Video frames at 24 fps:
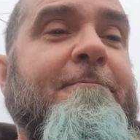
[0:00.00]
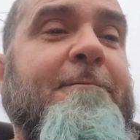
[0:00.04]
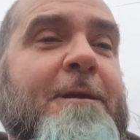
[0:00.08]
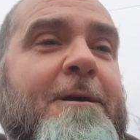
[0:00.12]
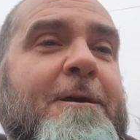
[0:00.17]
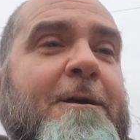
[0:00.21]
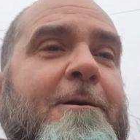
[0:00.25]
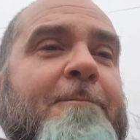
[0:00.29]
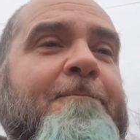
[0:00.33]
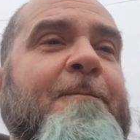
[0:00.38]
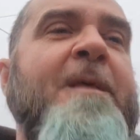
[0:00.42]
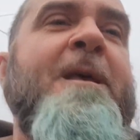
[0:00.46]

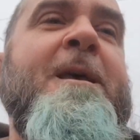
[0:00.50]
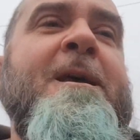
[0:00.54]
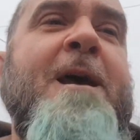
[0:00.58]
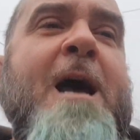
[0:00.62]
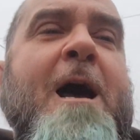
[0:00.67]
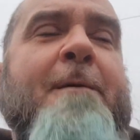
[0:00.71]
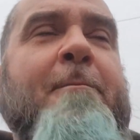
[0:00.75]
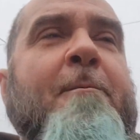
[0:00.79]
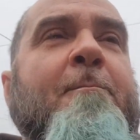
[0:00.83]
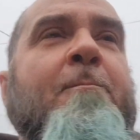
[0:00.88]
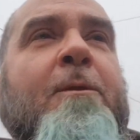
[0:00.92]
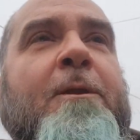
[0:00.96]
No.
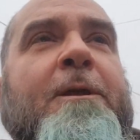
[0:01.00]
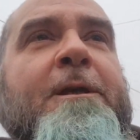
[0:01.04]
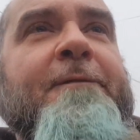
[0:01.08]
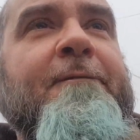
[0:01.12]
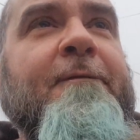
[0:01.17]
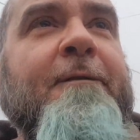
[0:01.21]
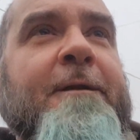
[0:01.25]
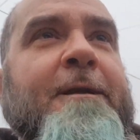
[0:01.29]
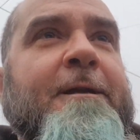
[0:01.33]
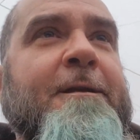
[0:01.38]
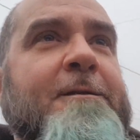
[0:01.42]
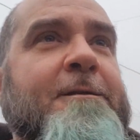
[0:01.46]
I'm a
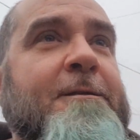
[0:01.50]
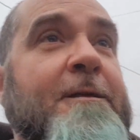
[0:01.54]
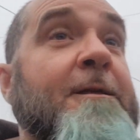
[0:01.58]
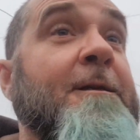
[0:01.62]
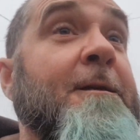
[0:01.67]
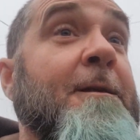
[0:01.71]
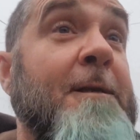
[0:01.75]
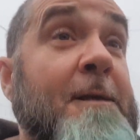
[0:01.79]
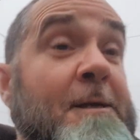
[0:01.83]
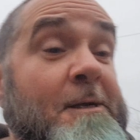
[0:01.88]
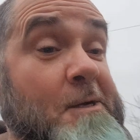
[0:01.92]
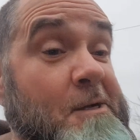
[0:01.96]
believer in that
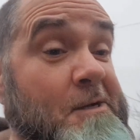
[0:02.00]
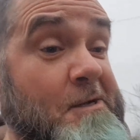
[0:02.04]
shit.